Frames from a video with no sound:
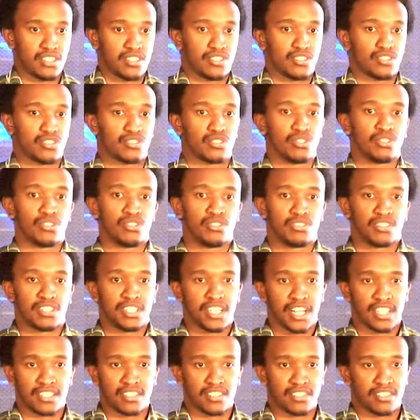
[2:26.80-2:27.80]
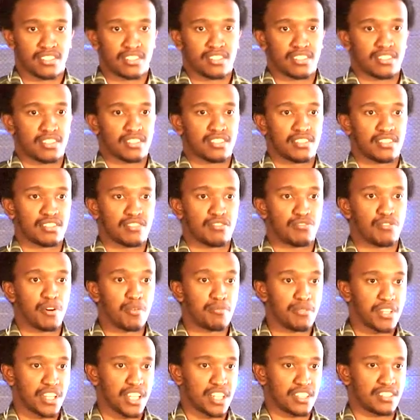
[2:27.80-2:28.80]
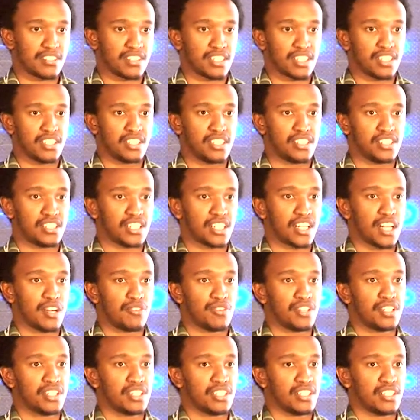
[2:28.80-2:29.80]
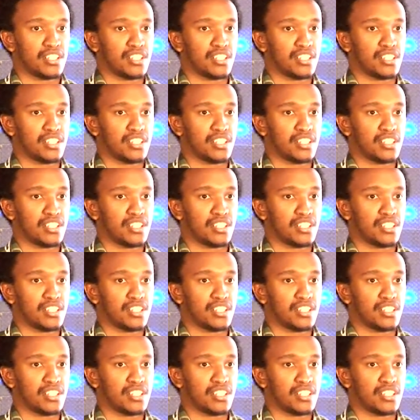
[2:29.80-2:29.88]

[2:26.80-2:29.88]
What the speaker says: So that's, for me, that's the key takeaway